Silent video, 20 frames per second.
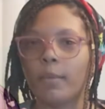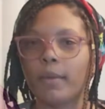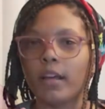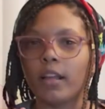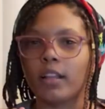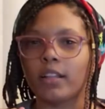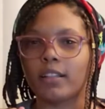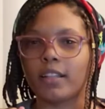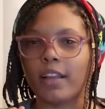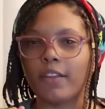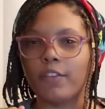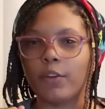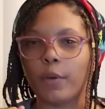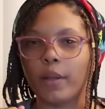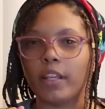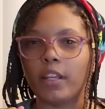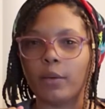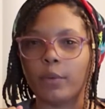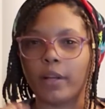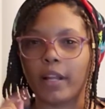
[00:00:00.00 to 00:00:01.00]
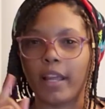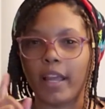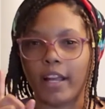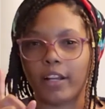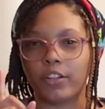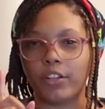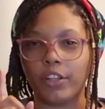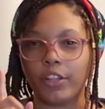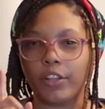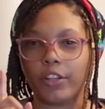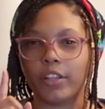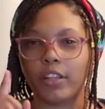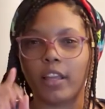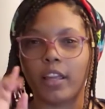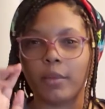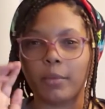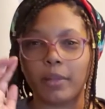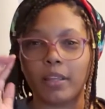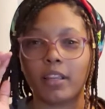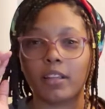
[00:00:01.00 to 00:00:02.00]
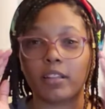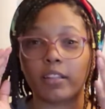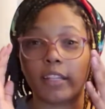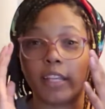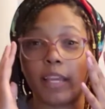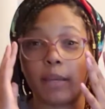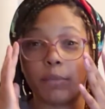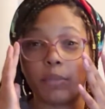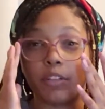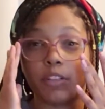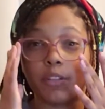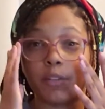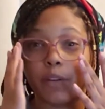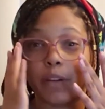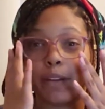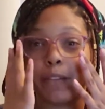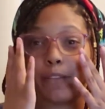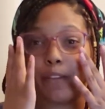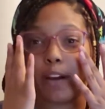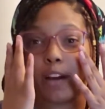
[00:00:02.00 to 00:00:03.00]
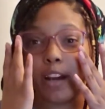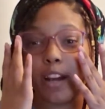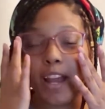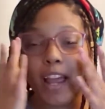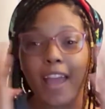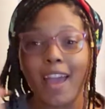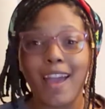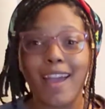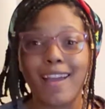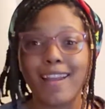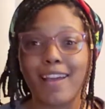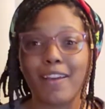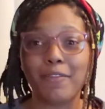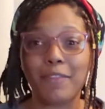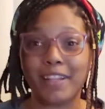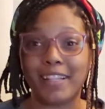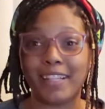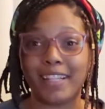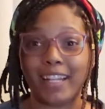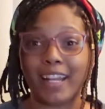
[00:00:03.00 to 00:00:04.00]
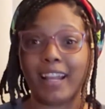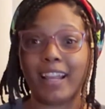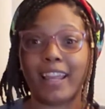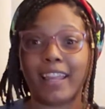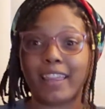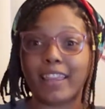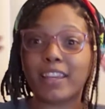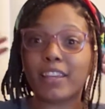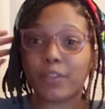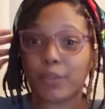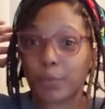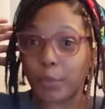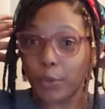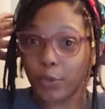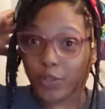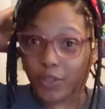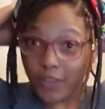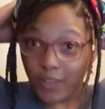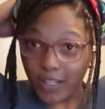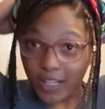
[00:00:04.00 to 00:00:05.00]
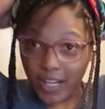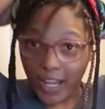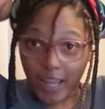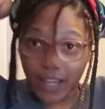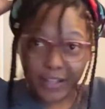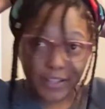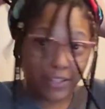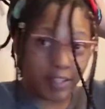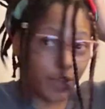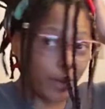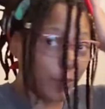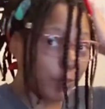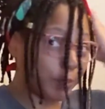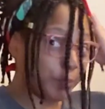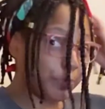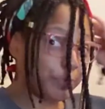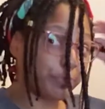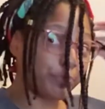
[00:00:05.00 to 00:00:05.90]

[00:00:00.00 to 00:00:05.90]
be honest, I have no idea what I actually look like because the camera is very far, and I've been sitting like this for most of the day, so.